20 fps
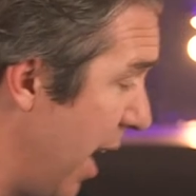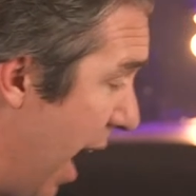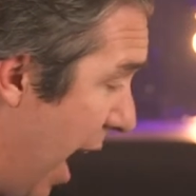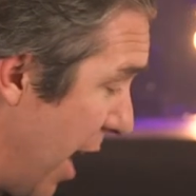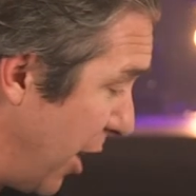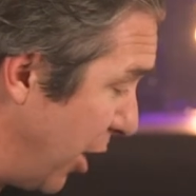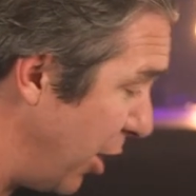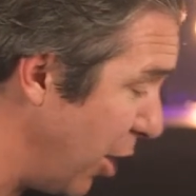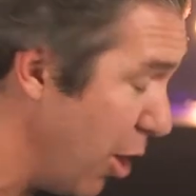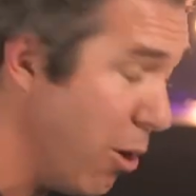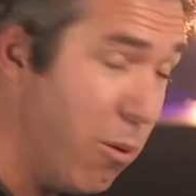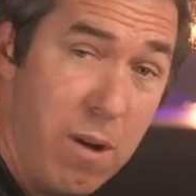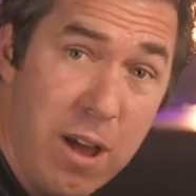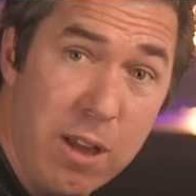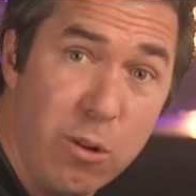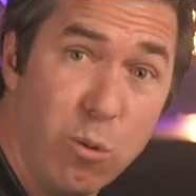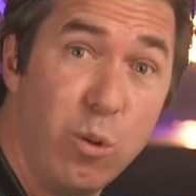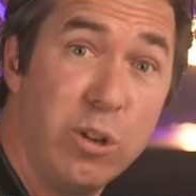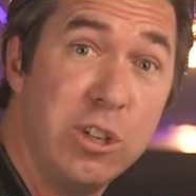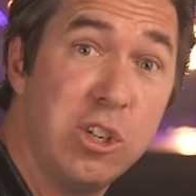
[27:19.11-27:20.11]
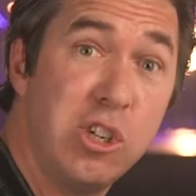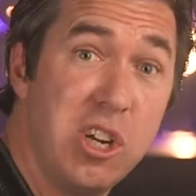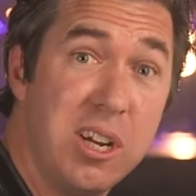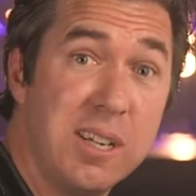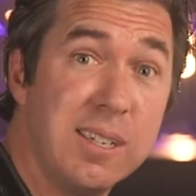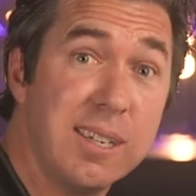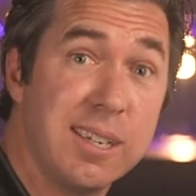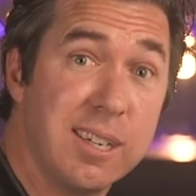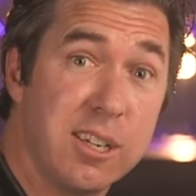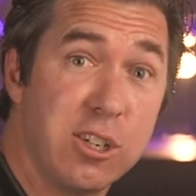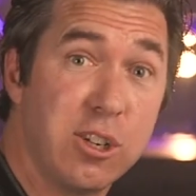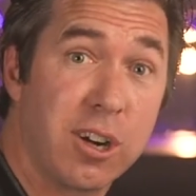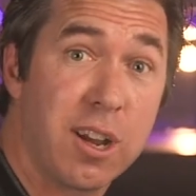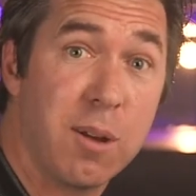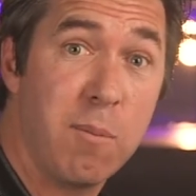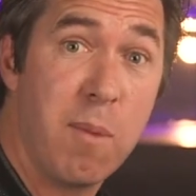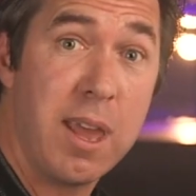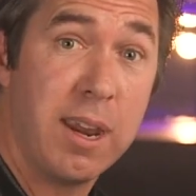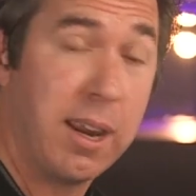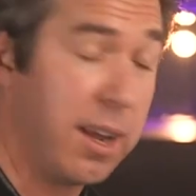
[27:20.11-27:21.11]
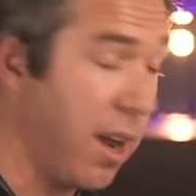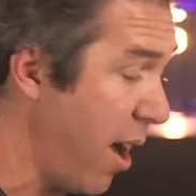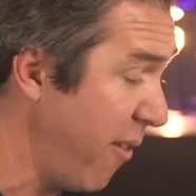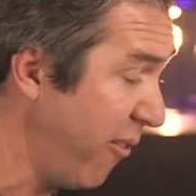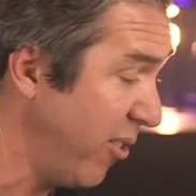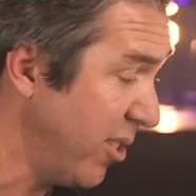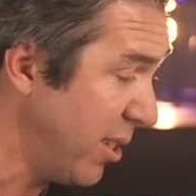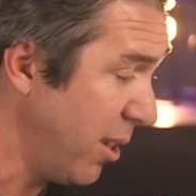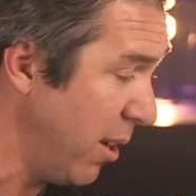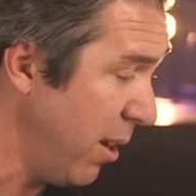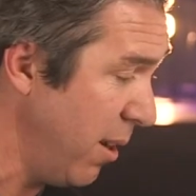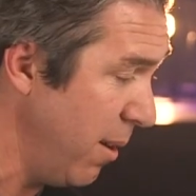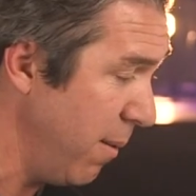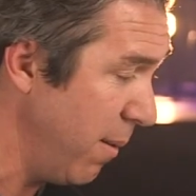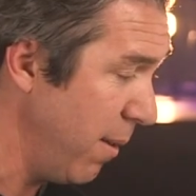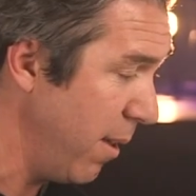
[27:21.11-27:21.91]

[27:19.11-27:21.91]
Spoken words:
And you know what? When Jesus is your commanding officer